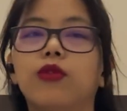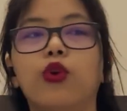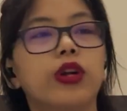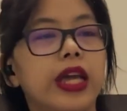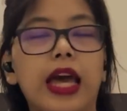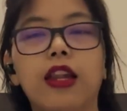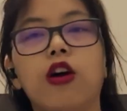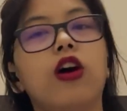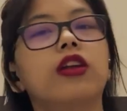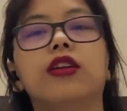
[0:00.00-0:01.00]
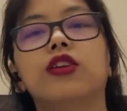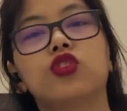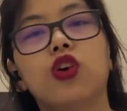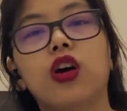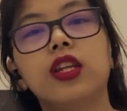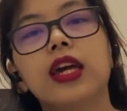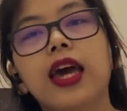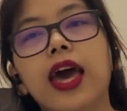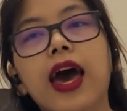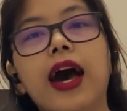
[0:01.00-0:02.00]
hotel or a restaurant,
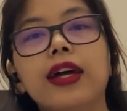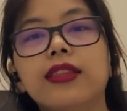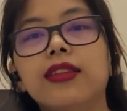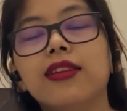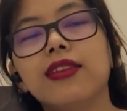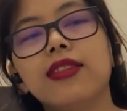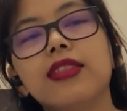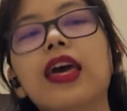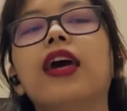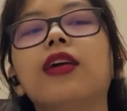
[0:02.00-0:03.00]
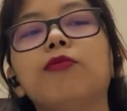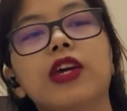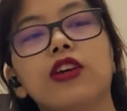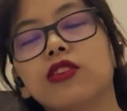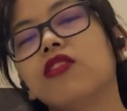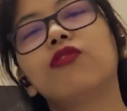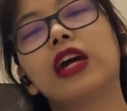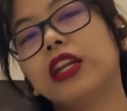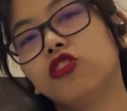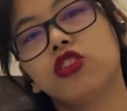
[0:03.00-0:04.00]
and in there, because of the
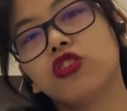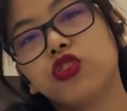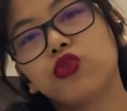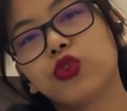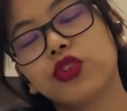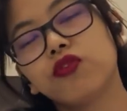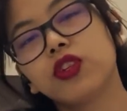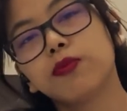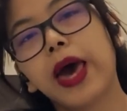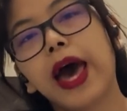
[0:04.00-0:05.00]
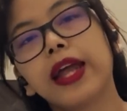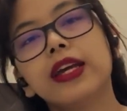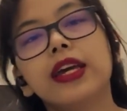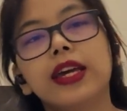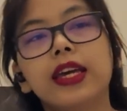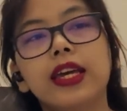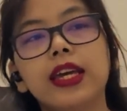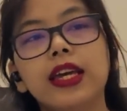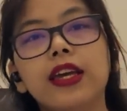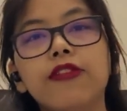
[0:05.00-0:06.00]
financial situation was bad,
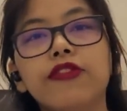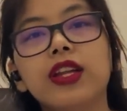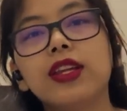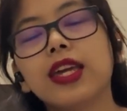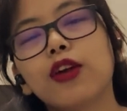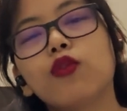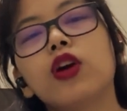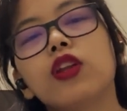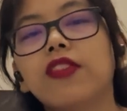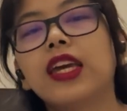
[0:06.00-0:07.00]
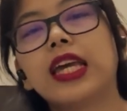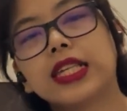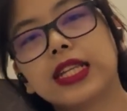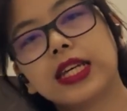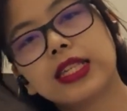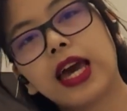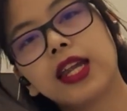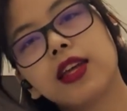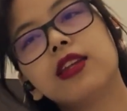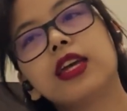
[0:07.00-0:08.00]
he will take one of the guests
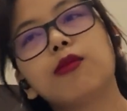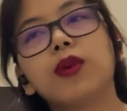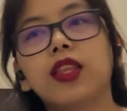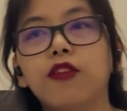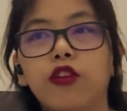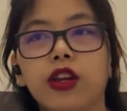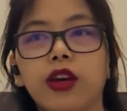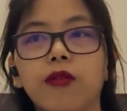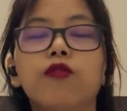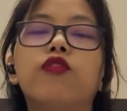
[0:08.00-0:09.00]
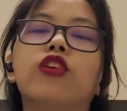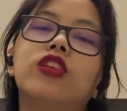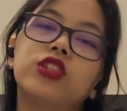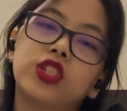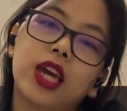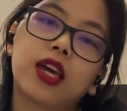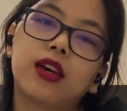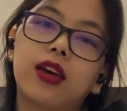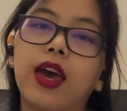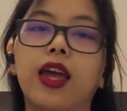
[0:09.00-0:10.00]
aside, he'll take money for him for the
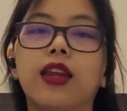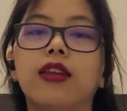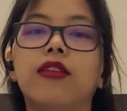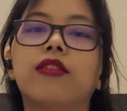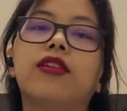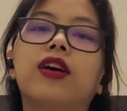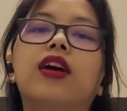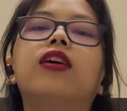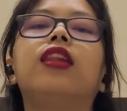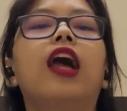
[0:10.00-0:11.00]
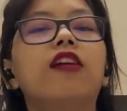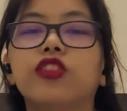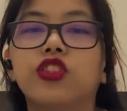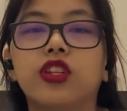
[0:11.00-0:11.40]
check and a lavish